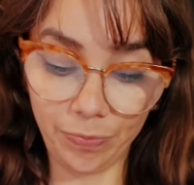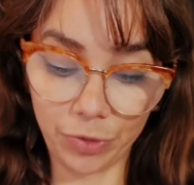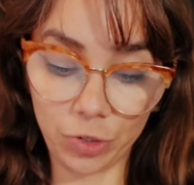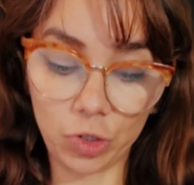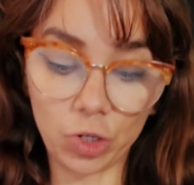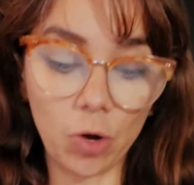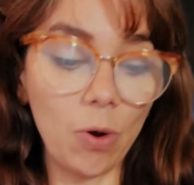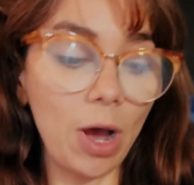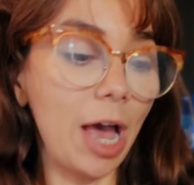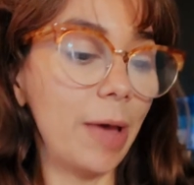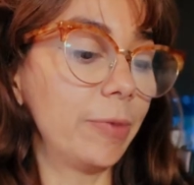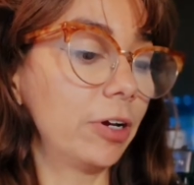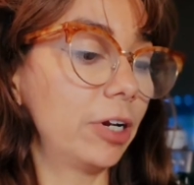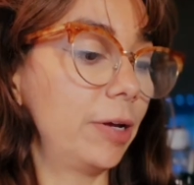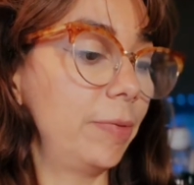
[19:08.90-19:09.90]
So
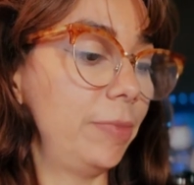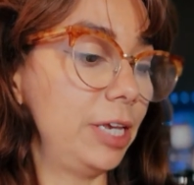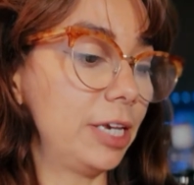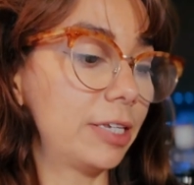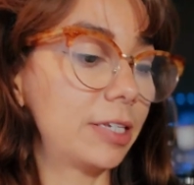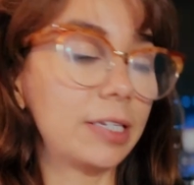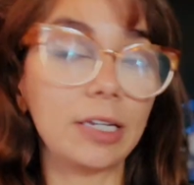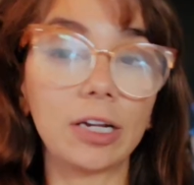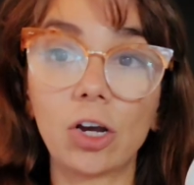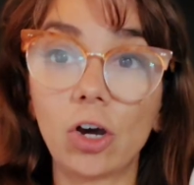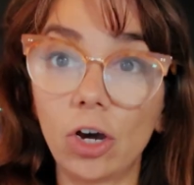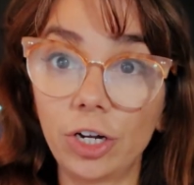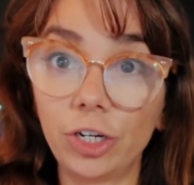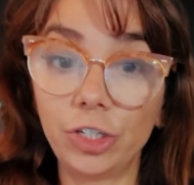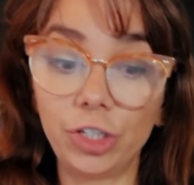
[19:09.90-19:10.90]
I'm gonna mix
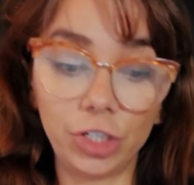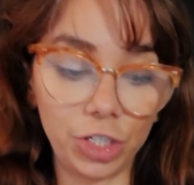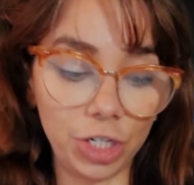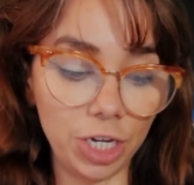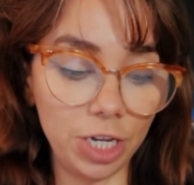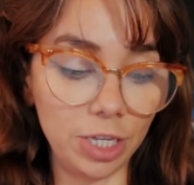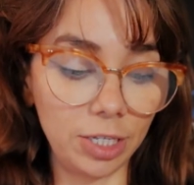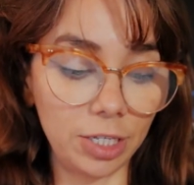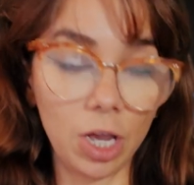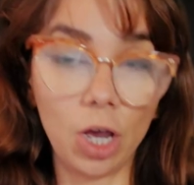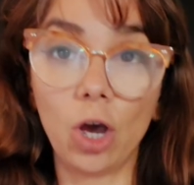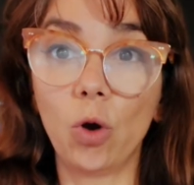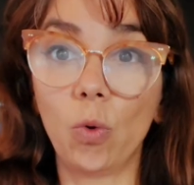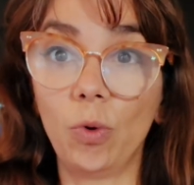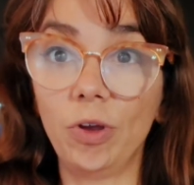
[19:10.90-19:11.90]
cottage cheese
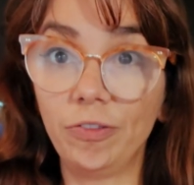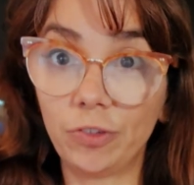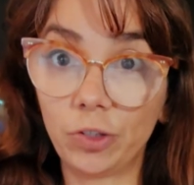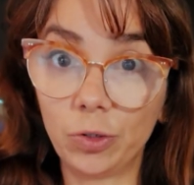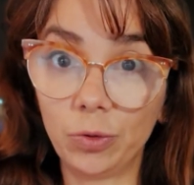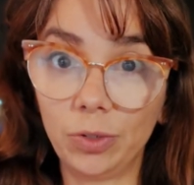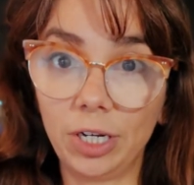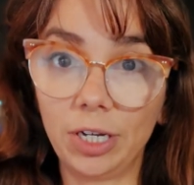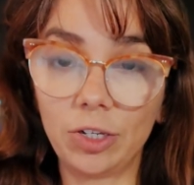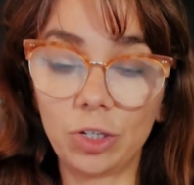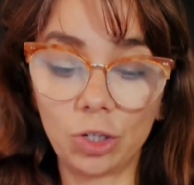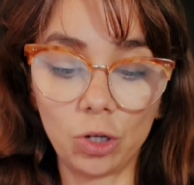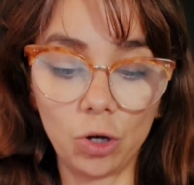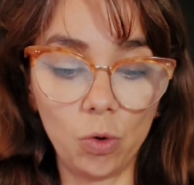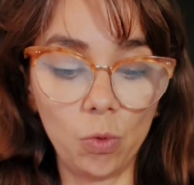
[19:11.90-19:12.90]
with tuna.
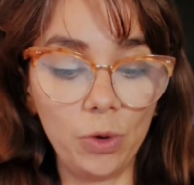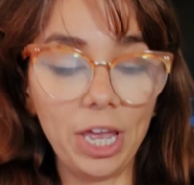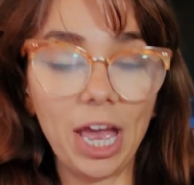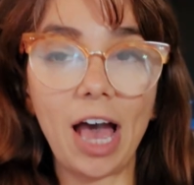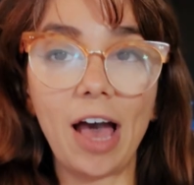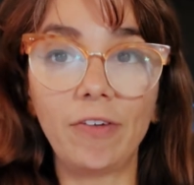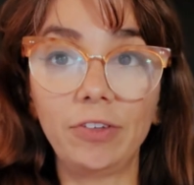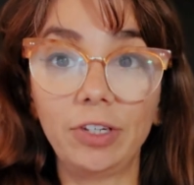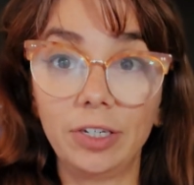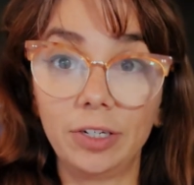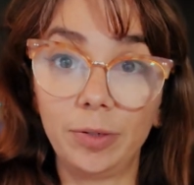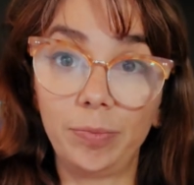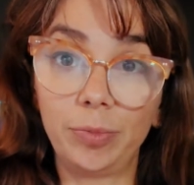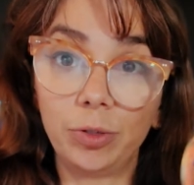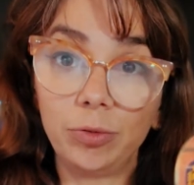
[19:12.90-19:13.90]
So we have
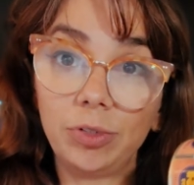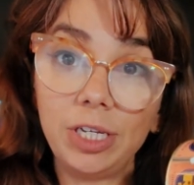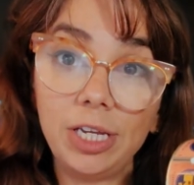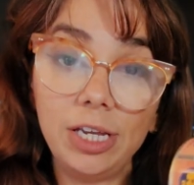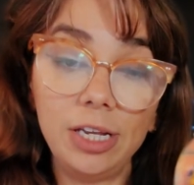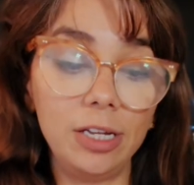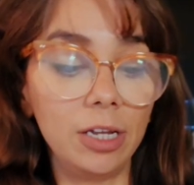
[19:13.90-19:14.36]
the protein.